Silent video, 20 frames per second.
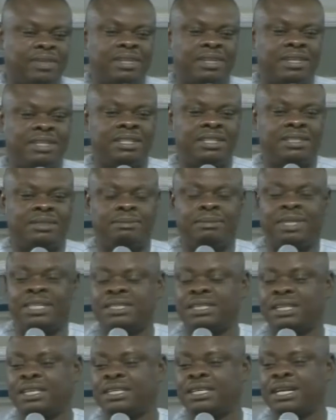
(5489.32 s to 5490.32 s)
His
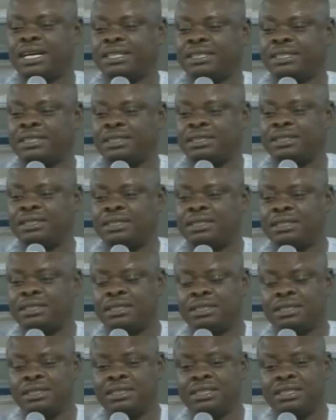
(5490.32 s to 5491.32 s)
message has
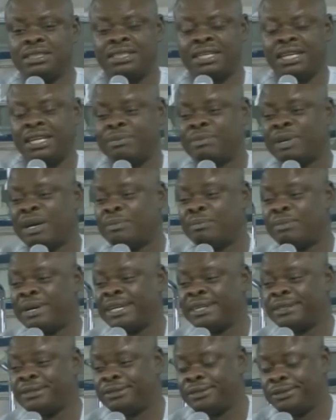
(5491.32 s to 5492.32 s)
turned my
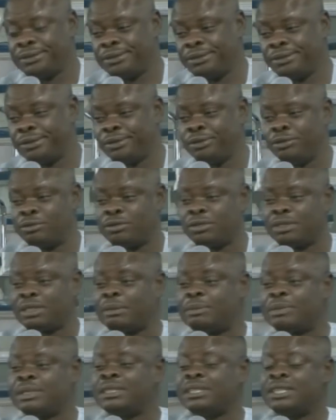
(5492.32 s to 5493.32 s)
mind into
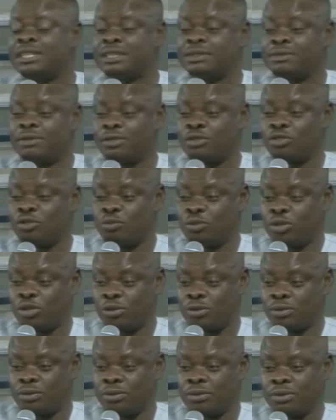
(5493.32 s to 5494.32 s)
something else for
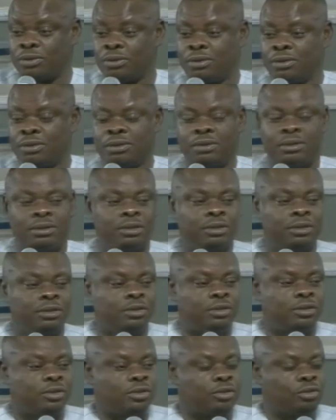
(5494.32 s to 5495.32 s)
tomorrow.
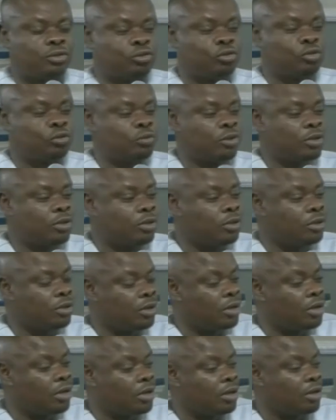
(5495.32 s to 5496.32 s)
Tomorrow,
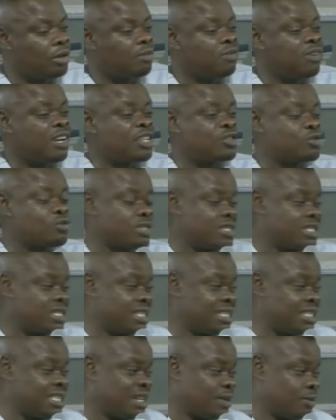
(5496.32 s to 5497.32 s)
all of us will
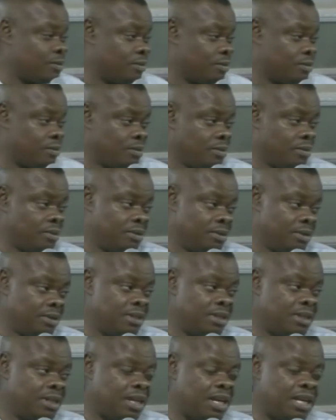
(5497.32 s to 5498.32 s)
sit down
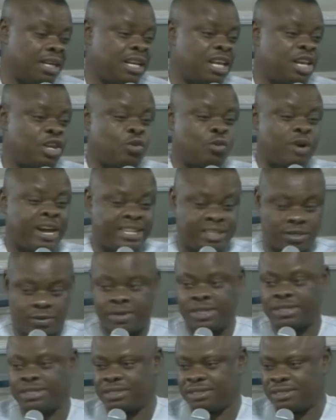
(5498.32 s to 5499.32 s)
and then you ask
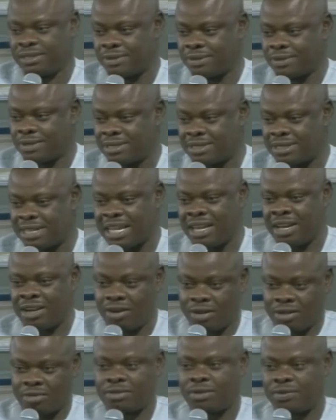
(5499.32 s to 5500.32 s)
questions, because a
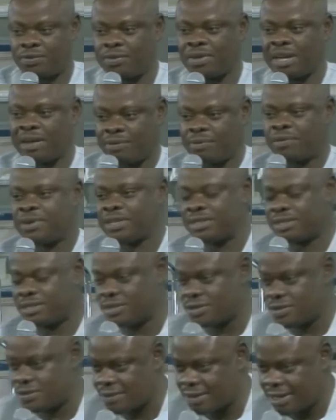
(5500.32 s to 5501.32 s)
lot of you have
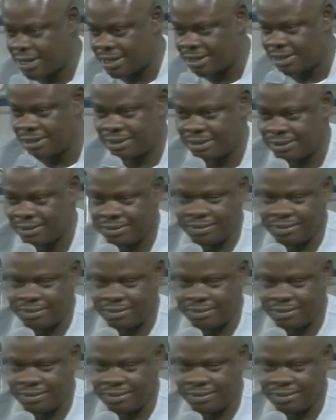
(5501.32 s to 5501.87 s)
questions to ask.